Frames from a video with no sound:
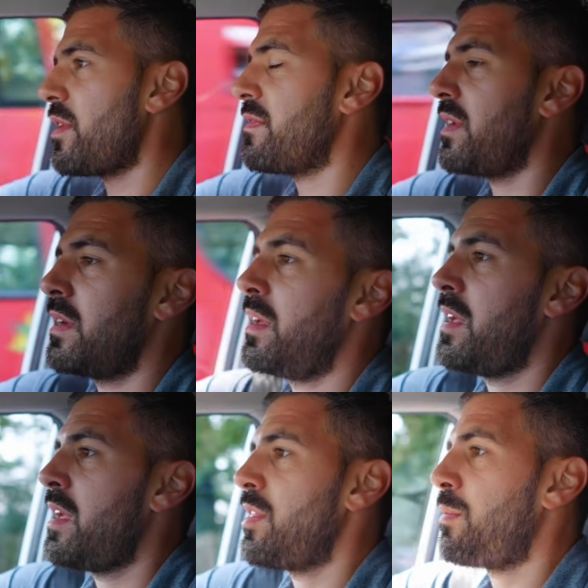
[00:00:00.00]
forever.
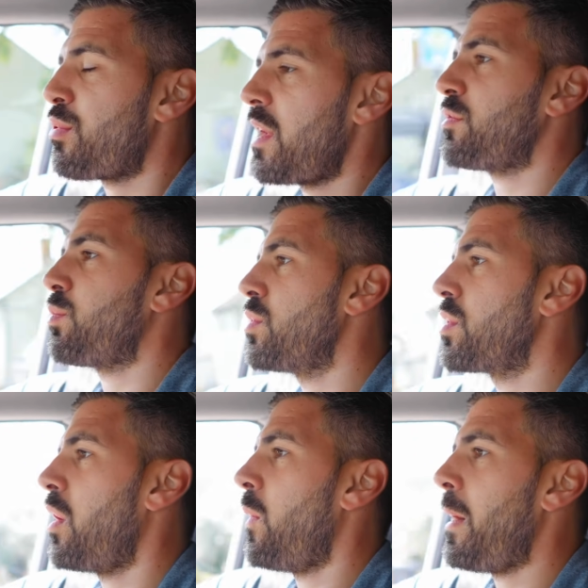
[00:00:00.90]
The price will
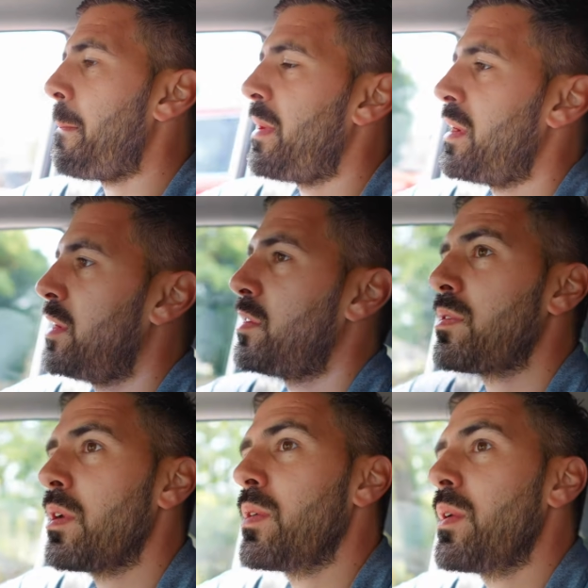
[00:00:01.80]
go up.
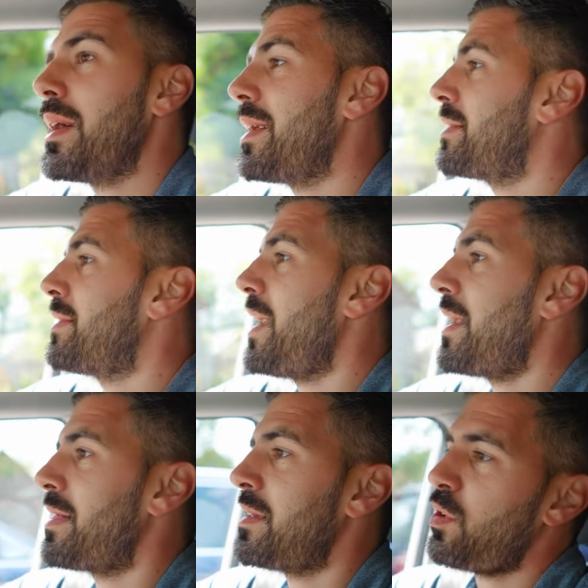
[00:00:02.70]
So
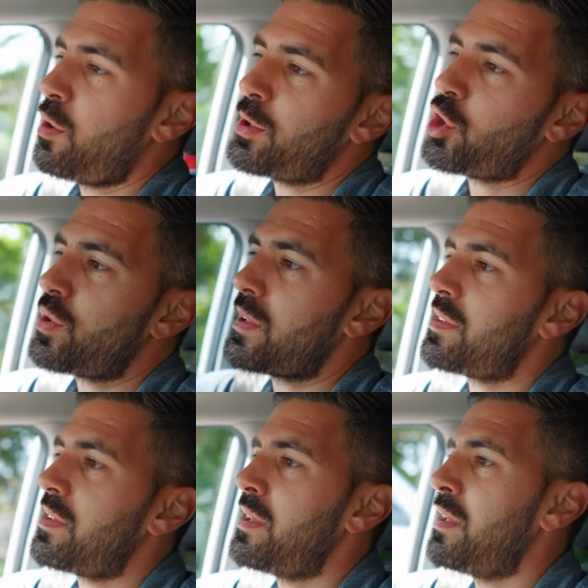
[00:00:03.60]
take this
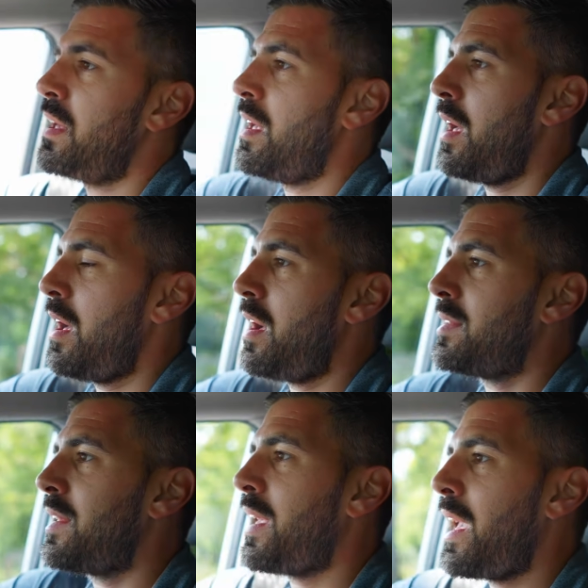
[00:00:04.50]
opportunity
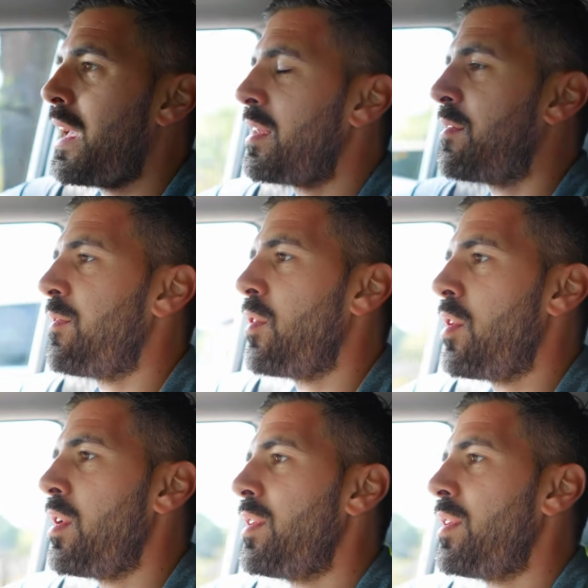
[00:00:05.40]
to get in for